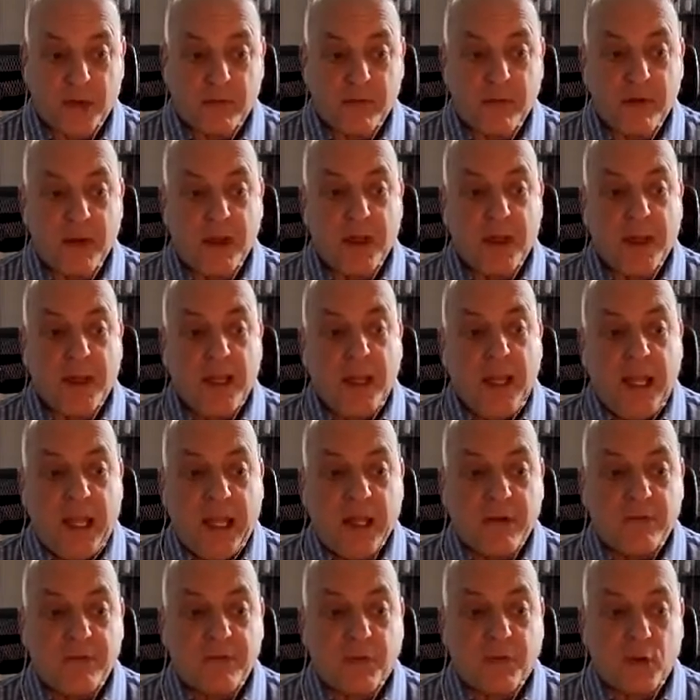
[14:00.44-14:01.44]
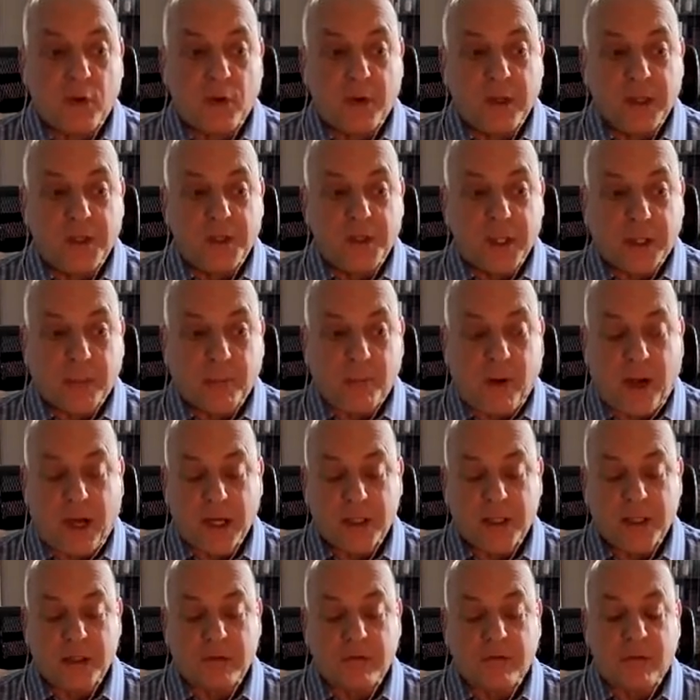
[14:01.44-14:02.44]
of
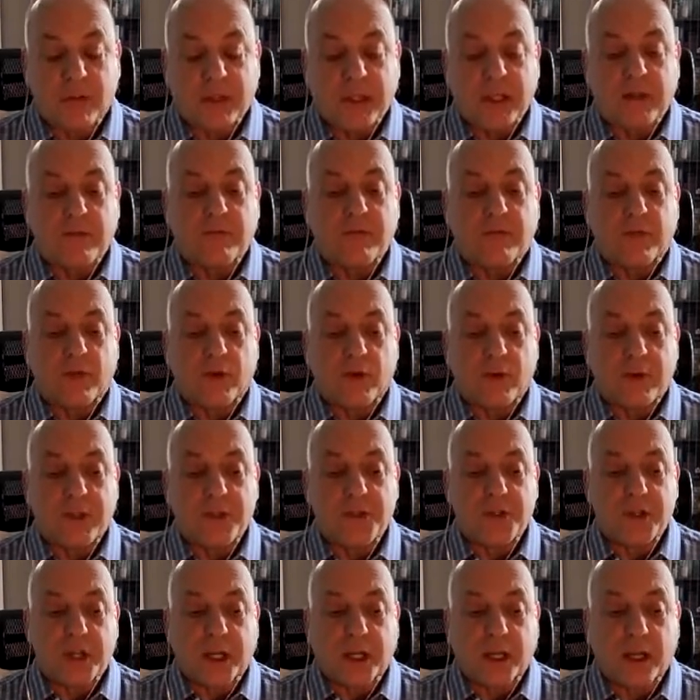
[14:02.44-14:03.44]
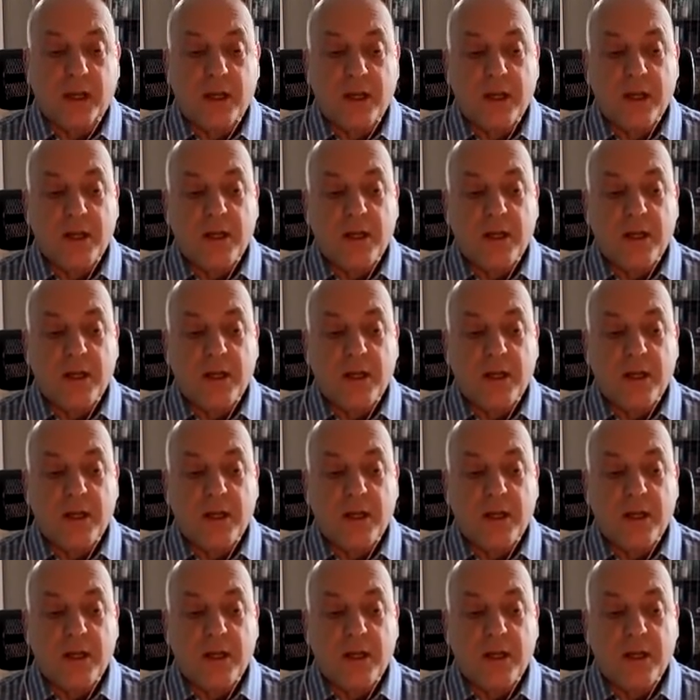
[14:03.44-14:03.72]
positively influencing